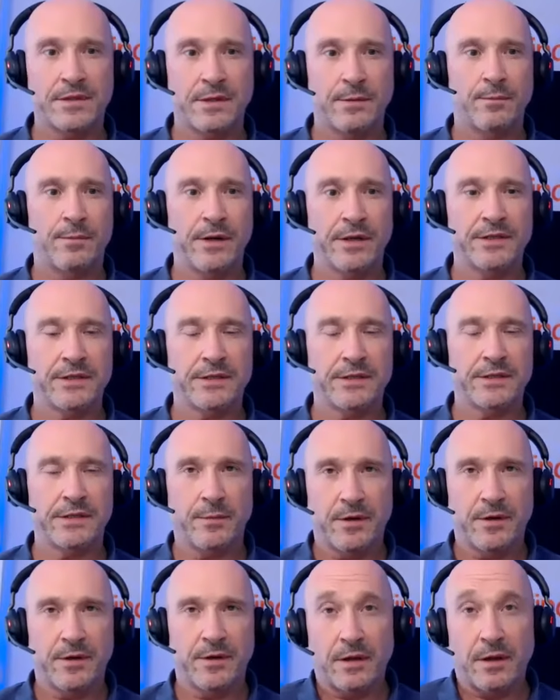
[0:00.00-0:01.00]
simplicity,
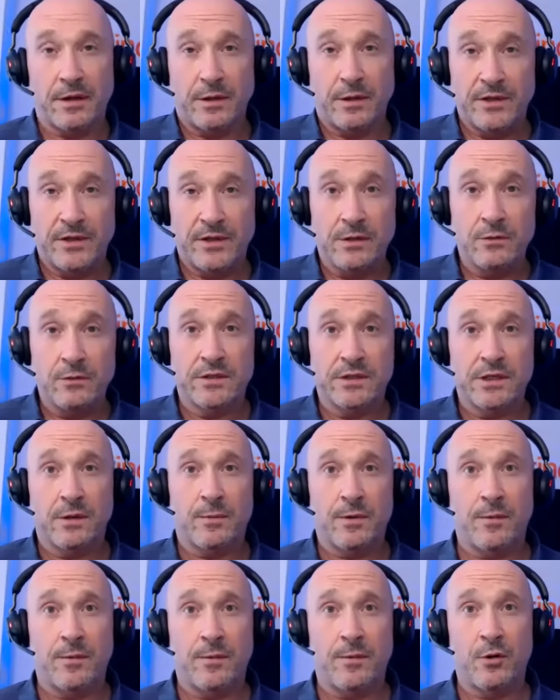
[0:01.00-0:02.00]
but I say we do see
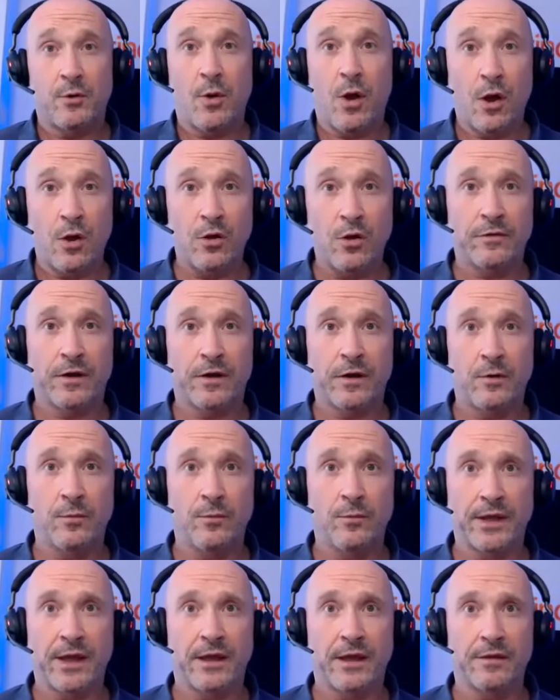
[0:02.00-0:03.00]
people who
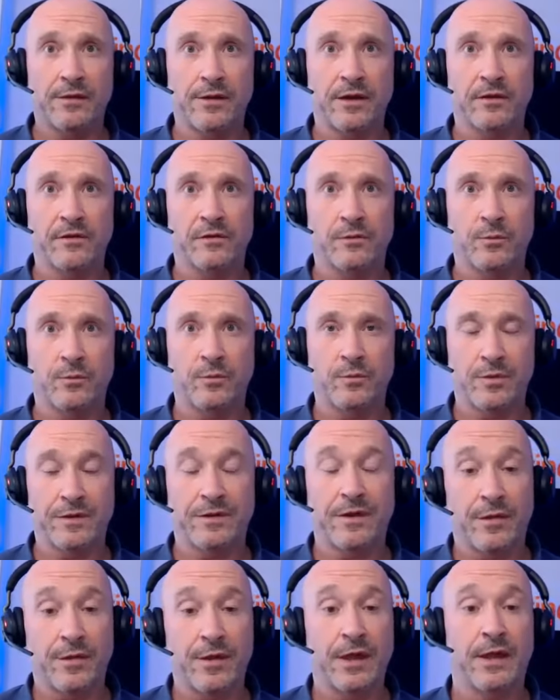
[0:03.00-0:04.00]
overcomplicate things,
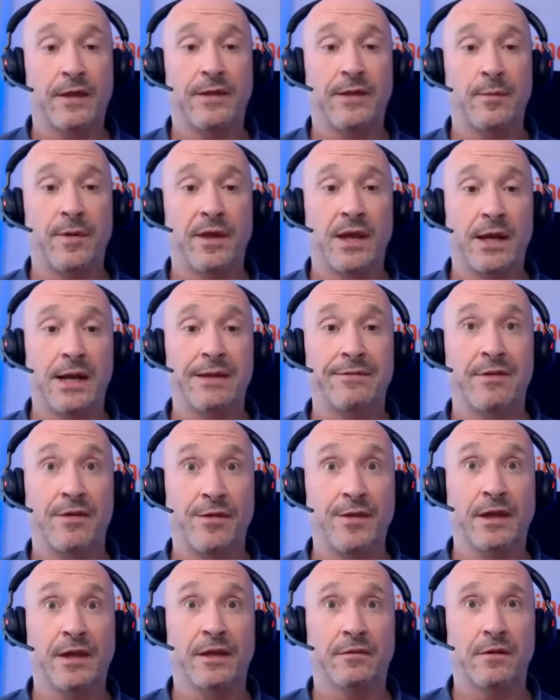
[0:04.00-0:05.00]
thinking they're being clever,
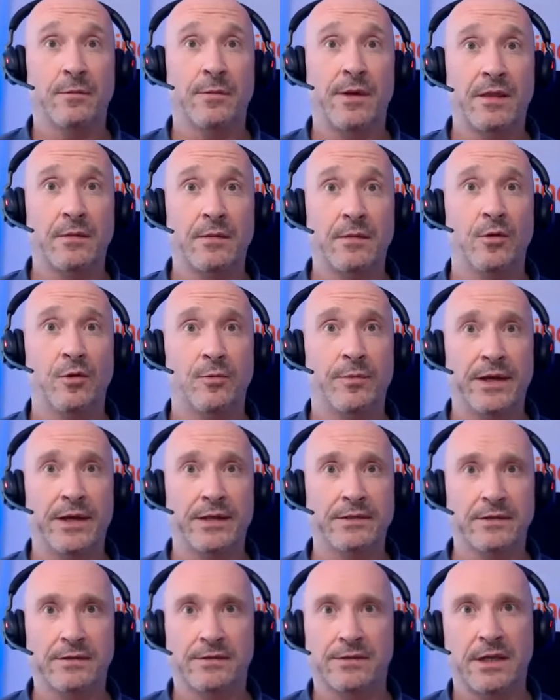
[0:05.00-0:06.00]
think it's going to make them look
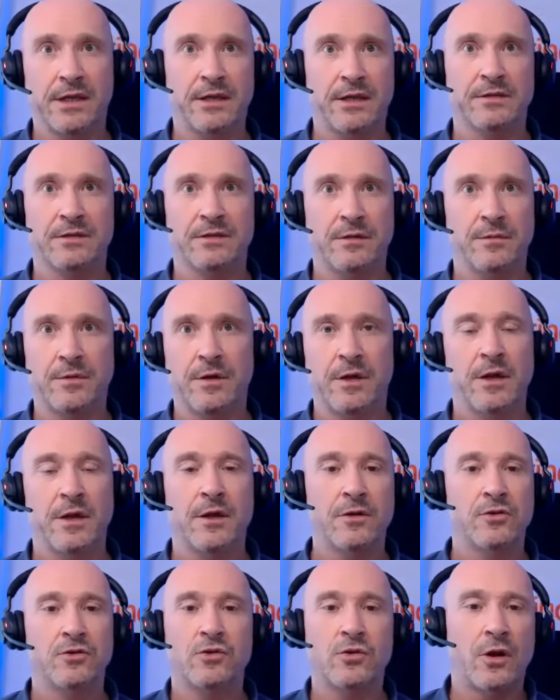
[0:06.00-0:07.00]
better, think it's going to
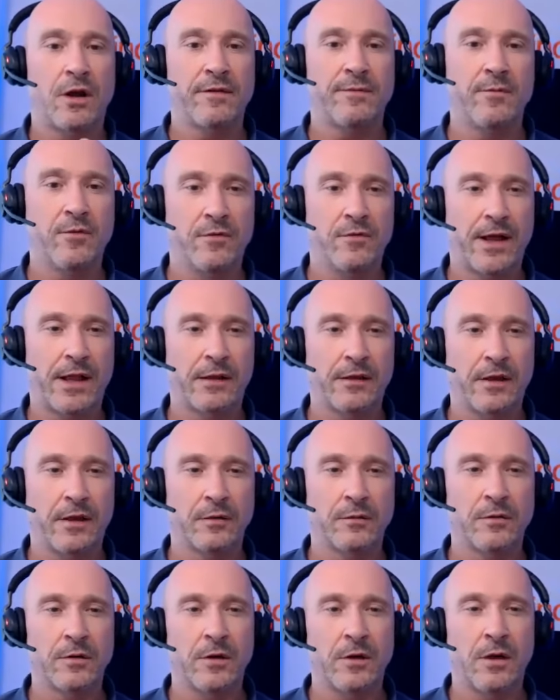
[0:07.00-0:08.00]
drive more value.
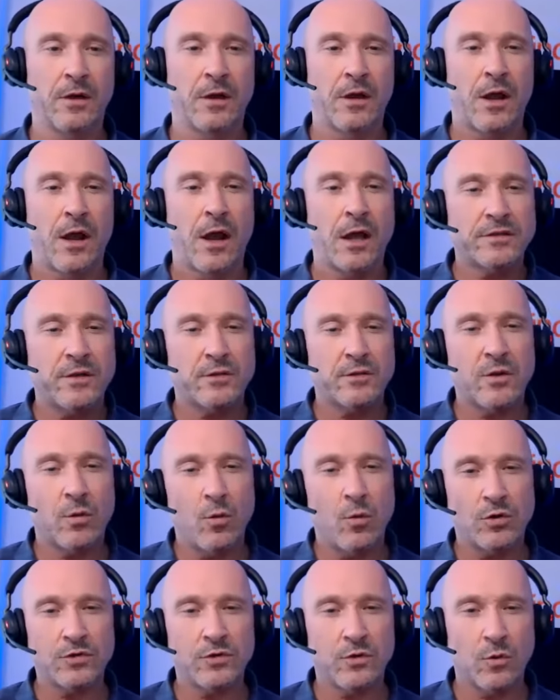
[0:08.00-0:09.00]
And so
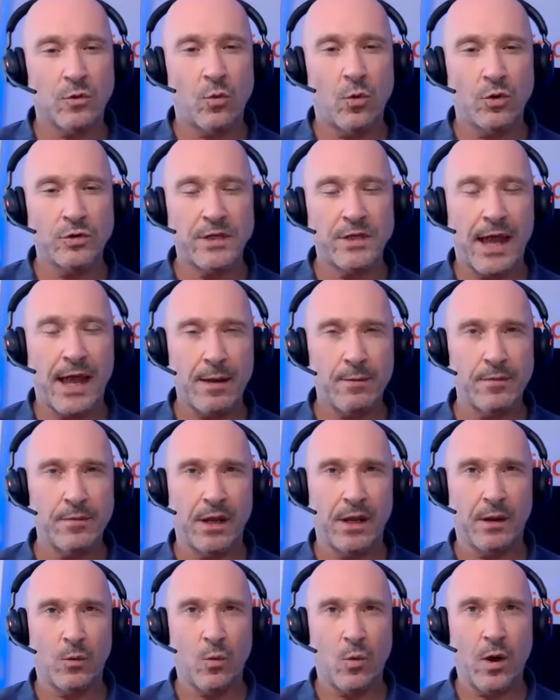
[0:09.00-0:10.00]
what's
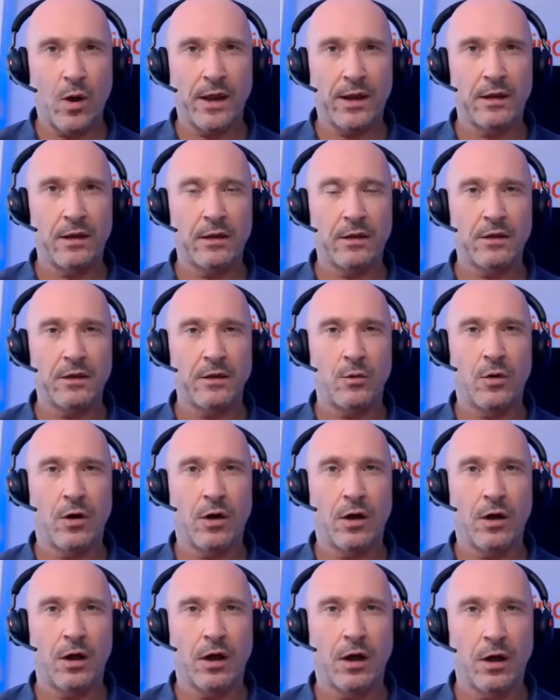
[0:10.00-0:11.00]
happening when you
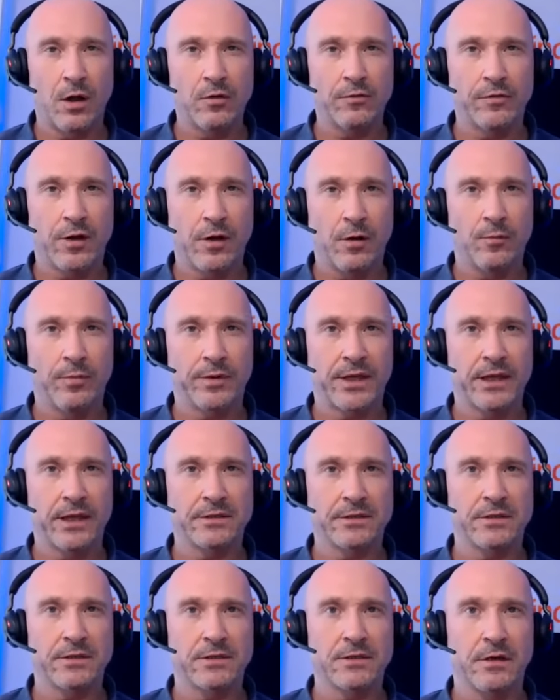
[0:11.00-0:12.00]
are
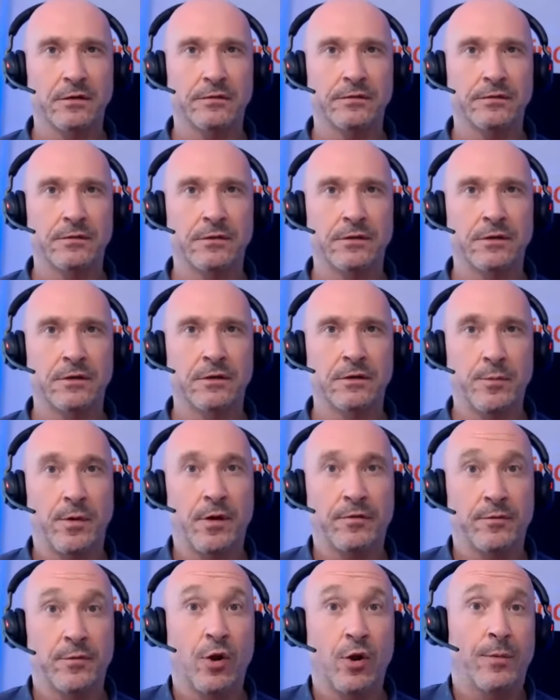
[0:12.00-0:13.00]
overcomplicating stuff,
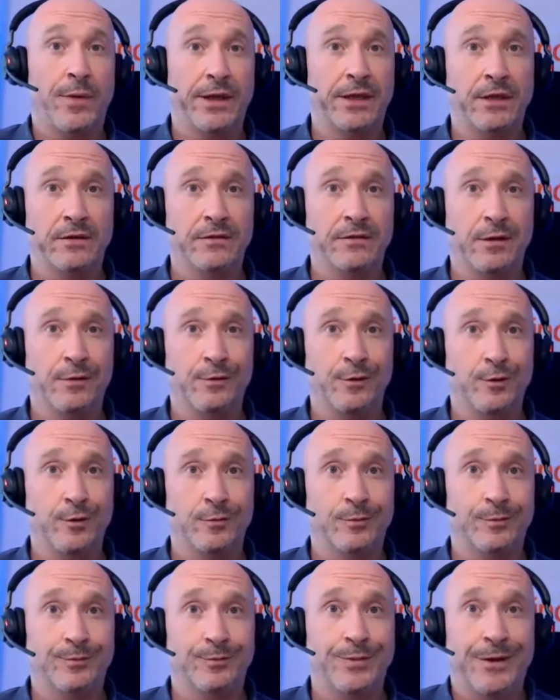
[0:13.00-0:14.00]
apart from not making yourself look
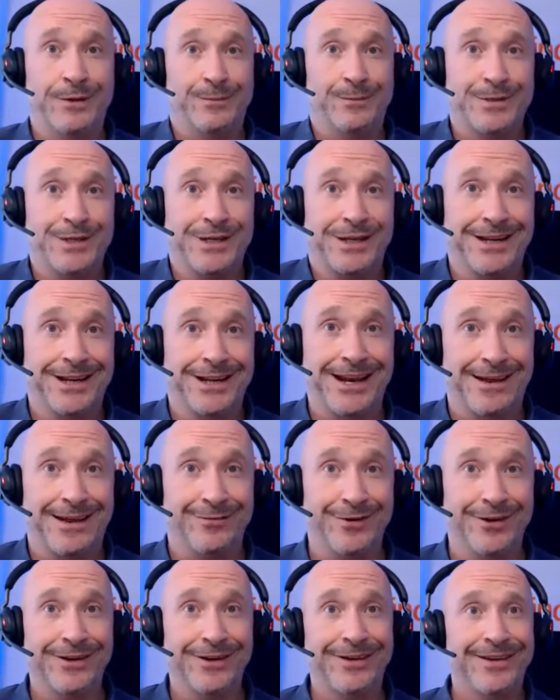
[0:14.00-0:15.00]
particularly
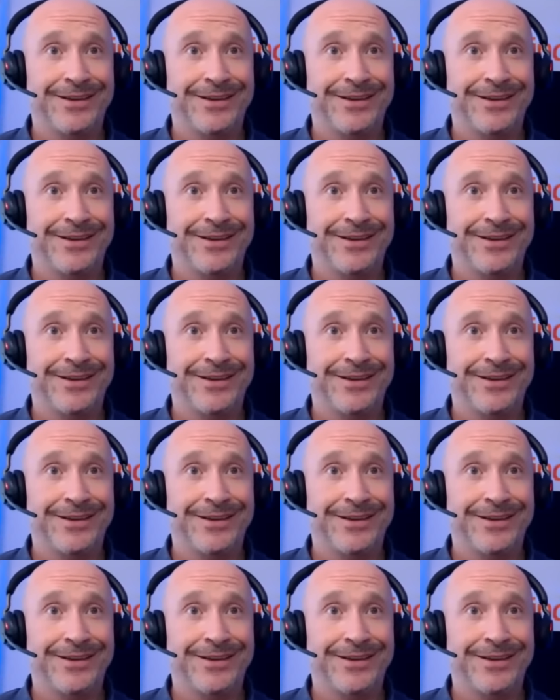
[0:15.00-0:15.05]
clever?